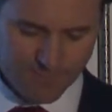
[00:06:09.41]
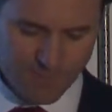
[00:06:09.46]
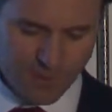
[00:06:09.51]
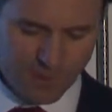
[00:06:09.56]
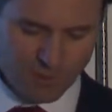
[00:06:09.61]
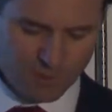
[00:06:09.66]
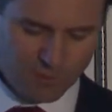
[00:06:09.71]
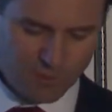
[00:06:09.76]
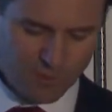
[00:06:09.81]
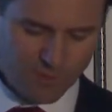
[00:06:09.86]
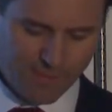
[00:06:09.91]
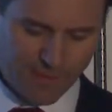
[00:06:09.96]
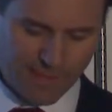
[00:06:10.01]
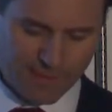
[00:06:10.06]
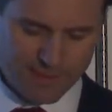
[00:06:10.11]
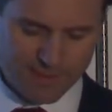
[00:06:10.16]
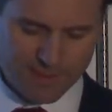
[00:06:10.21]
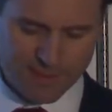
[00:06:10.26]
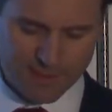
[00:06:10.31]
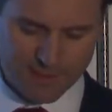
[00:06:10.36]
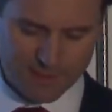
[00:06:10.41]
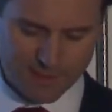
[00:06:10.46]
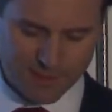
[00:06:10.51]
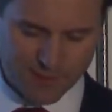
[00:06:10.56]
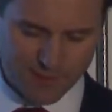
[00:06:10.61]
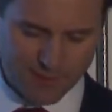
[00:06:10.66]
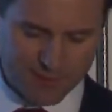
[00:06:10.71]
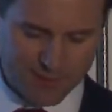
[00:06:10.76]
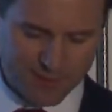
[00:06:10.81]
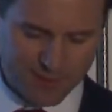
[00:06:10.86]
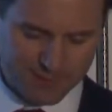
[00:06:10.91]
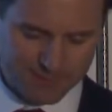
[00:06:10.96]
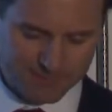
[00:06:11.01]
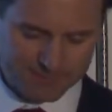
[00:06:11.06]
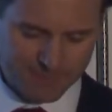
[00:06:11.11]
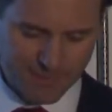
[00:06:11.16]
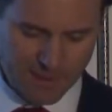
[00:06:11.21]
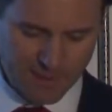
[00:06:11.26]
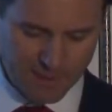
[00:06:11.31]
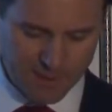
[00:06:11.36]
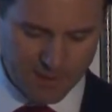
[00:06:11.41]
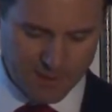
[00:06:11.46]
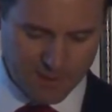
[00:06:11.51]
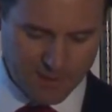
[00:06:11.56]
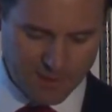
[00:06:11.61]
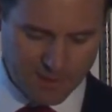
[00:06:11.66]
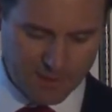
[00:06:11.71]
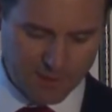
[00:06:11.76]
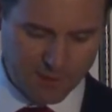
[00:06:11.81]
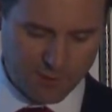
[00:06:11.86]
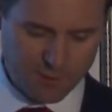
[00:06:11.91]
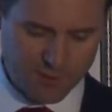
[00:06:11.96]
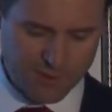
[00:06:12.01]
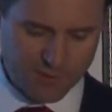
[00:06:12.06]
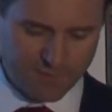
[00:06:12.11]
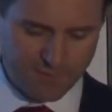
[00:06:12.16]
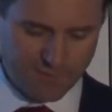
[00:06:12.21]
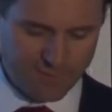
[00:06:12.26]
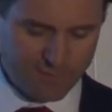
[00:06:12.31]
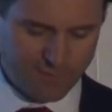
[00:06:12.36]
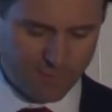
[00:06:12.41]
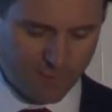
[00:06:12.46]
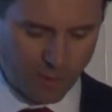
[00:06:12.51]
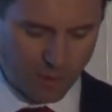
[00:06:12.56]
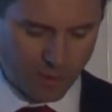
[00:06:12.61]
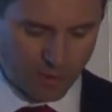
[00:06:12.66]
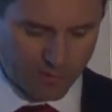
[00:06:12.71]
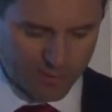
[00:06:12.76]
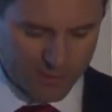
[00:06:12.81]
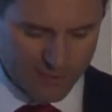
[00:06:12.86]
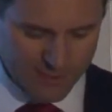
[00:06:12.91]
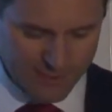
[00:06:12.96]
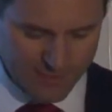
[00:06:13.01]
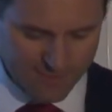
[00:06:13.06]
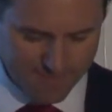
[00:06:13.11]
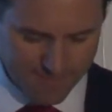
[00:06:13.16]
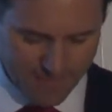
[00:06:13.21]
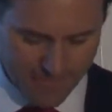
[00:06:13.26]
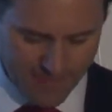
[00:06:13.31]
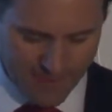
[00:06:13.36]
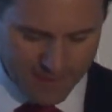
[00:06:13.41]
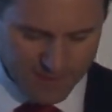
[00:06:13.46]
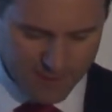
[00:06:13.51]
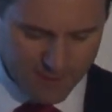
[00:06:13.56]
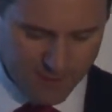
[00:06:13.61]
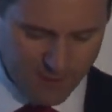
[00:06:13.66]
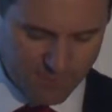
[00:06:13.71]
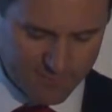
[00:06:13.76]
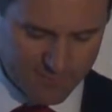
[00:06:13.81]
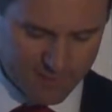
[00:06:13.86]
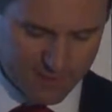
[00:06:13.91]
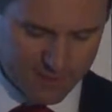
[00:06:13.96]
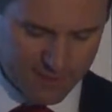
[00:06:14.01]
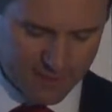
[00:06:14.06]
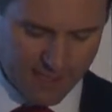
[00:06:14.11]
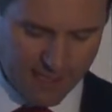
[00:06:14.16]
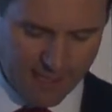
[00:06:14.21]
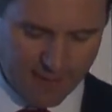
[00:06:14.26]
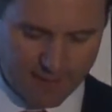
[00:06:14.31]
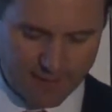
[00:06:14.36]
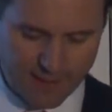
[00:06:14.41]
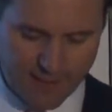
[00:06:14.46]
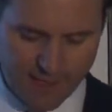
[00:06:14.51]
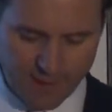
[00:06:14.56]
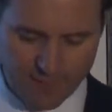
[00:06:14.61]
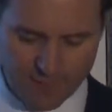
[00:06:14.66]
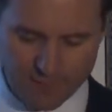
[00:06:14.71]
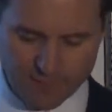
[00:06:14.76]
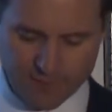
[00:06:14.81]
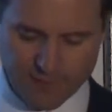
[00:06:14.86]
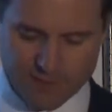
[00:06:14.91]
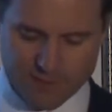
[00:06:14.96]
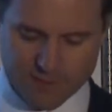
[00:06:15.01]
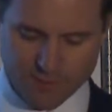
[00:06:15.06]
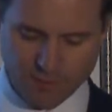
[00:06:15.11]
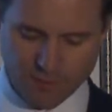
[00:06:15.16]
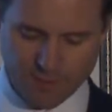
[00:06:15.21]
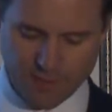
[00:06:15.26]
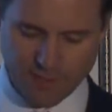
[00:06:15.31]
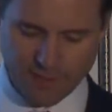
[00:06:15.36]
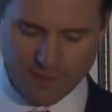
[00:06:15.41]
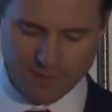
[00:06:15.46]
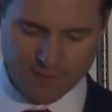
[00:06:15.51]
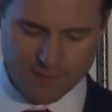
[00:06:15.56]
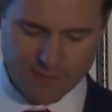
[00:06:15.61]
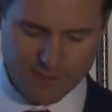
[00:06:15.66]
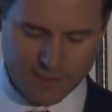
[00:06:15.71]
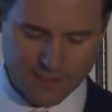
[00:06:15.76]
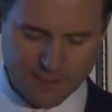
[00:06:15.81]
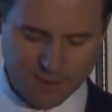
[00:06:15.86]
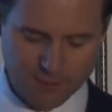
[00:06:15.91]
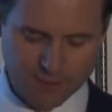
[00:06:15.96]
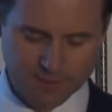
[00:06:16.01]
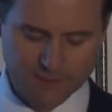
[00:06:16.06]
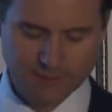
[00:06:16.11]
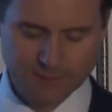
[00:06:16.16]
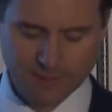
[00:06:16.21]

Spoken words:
the goods match their description, the goods are fit for purpose, and services are carried out with reasonable care and skill.